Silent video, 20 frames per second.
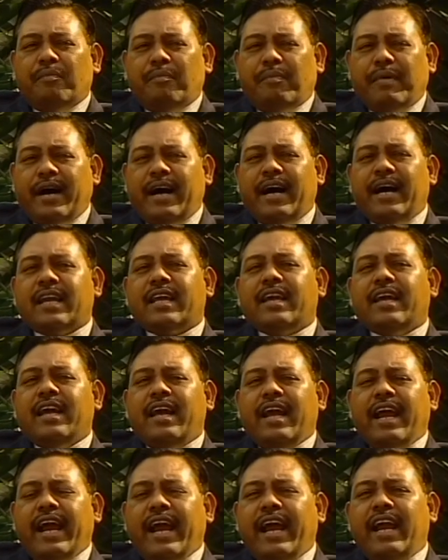bark
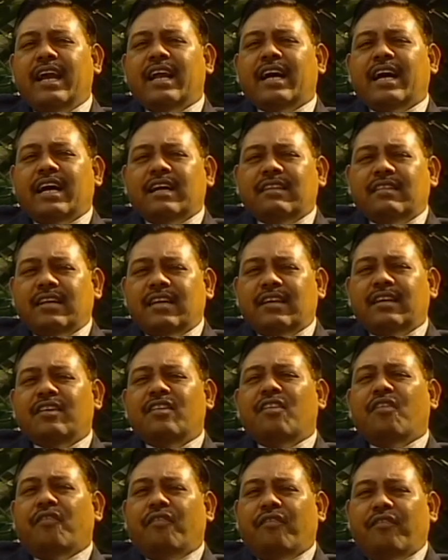and other
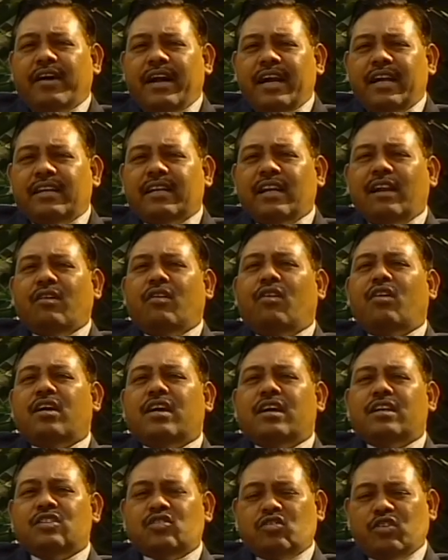vital
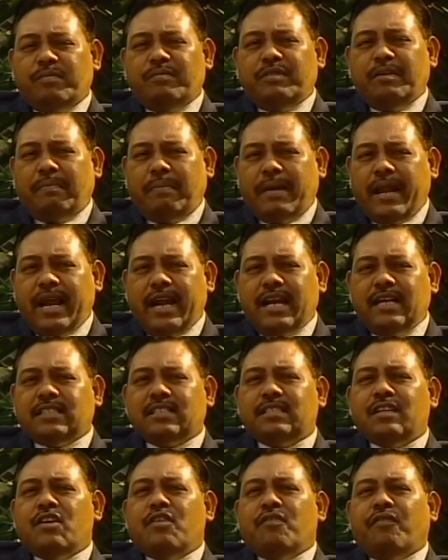organs of the
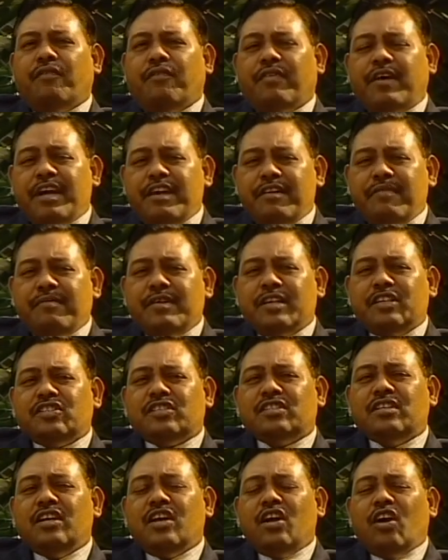plants by
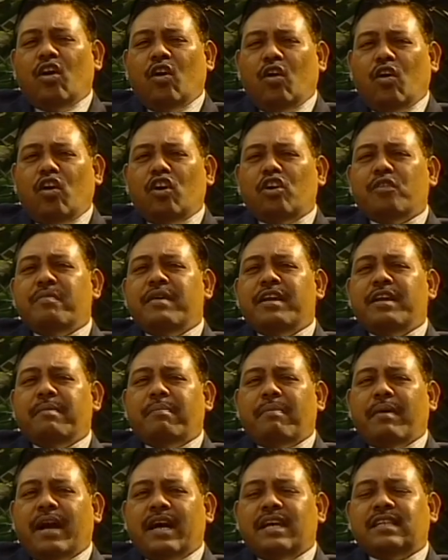which lot many
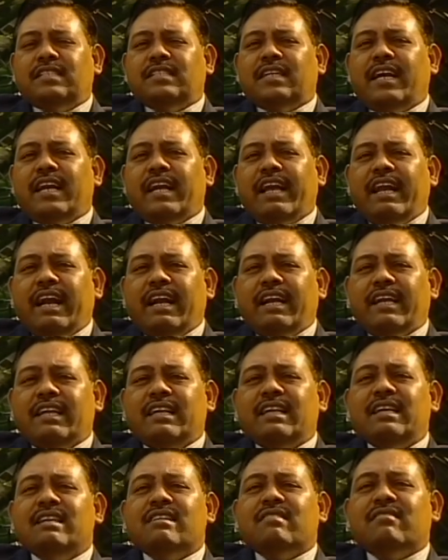plants are
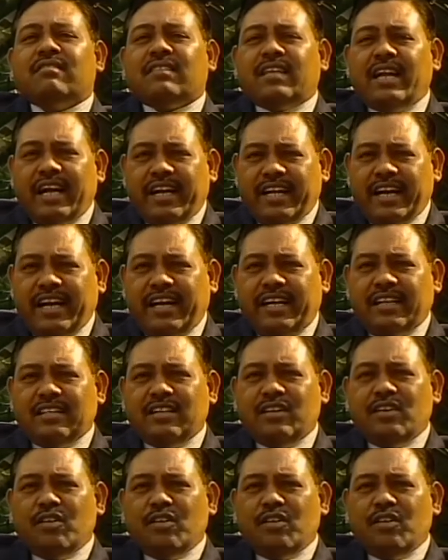getting threatened.